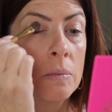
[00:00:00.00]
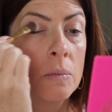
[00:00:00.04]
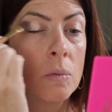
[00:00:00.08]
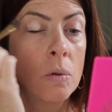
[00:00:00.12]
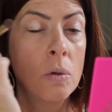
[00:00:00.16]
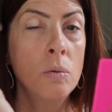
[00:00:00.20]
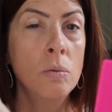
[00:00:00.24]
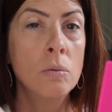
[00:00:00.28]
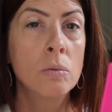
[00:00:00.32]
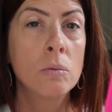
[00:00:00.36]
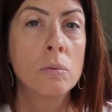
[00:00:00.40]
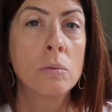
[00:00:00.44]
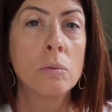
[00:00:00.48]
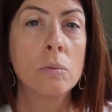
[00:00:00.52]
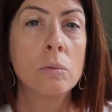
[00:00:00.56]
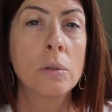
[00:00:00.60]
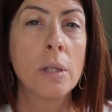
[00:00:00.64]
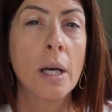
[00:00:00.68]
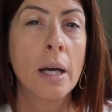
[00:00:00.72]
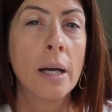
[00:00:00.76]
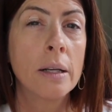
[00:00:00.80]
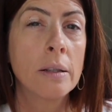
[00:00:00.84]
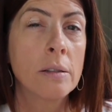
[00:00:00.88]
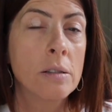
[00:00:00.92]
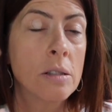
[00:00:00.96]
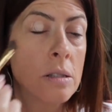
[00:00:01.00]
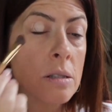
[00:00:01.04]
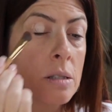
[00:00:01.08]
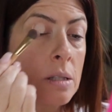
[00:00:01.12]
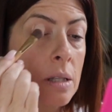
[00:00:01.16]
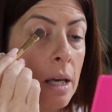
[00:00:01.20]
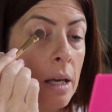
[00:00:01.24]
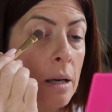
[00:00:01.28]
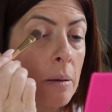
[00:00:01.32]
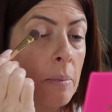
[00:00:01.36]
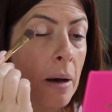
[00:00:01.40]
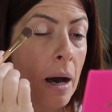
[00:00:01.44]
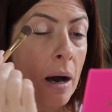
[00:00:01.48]
Ooh, that just
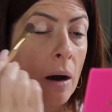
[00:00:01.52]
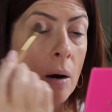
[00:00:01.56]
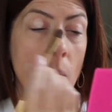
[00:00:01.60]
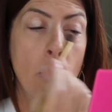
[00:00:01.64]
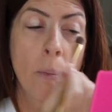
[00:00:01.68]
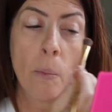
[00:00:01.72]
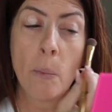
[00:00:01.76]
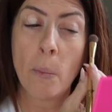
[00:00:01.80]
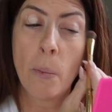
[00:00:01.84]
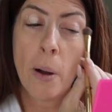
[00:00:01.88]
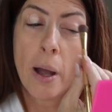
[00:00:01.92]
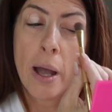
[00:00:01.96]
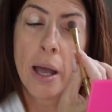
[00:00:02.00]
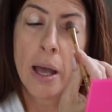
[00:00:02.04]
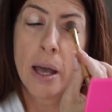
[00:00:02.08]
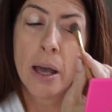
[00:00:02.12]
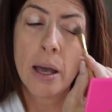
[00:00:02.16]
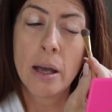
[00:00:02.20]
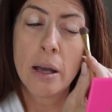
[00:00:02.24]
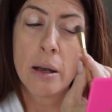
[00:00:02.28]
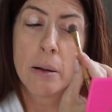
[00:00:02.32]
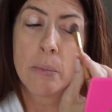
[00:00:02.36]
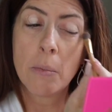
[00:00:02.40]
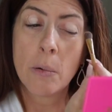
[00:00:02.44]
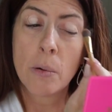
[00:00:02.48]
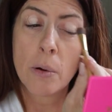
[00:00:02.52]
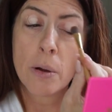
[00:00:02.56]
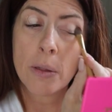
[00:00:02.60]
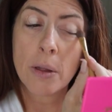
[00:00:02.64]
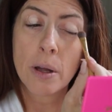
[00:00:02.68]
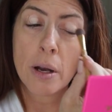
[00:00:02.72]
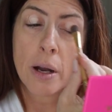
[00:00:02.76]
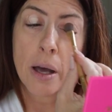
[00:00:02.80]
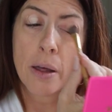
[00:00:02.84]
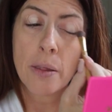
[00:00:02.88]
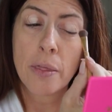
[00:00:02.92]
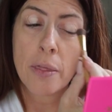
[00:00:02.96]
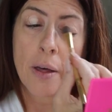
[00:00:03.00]
came out way more
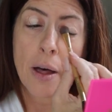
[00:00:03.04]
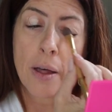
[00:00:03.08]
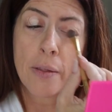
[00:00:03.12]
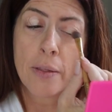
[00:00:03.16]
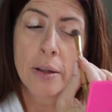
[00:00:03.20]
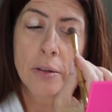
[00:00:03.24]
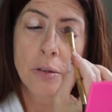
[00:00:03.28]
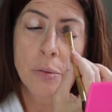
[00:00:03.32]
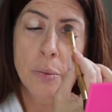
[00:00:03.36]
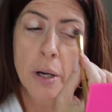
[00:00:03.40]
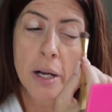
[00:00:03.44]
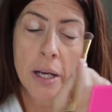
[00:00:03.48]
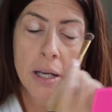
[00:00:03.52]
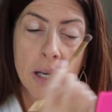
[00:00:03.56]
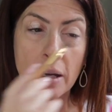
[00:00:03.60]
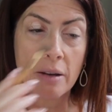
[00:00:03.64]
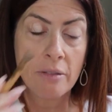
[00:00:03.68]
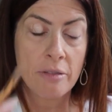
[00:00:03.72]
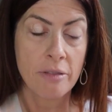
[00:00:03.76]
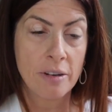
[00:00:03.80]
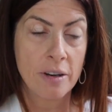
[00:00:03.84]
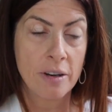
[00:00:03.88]
than I thought. That's what I get